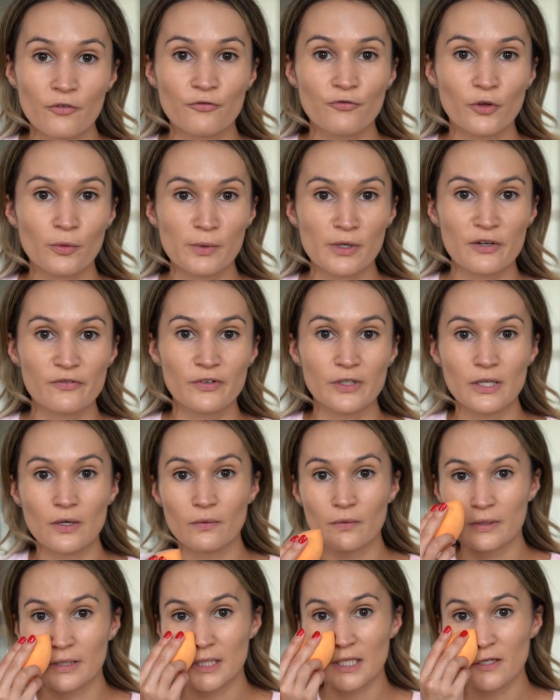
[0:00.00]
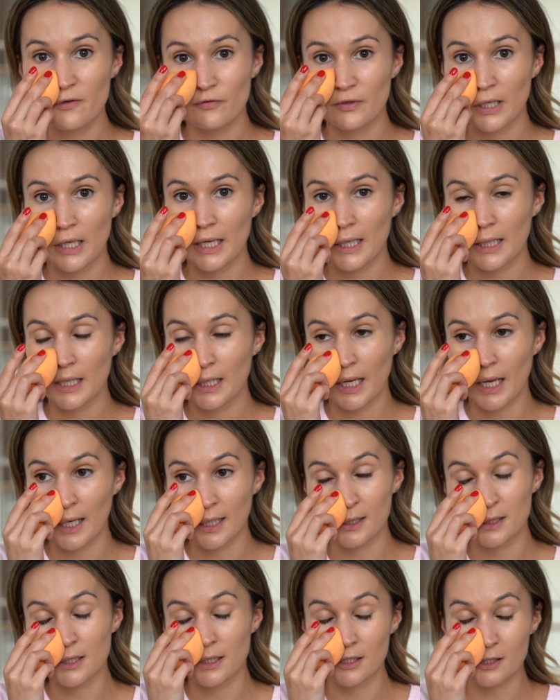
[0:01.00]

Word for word: filming a video in the evening and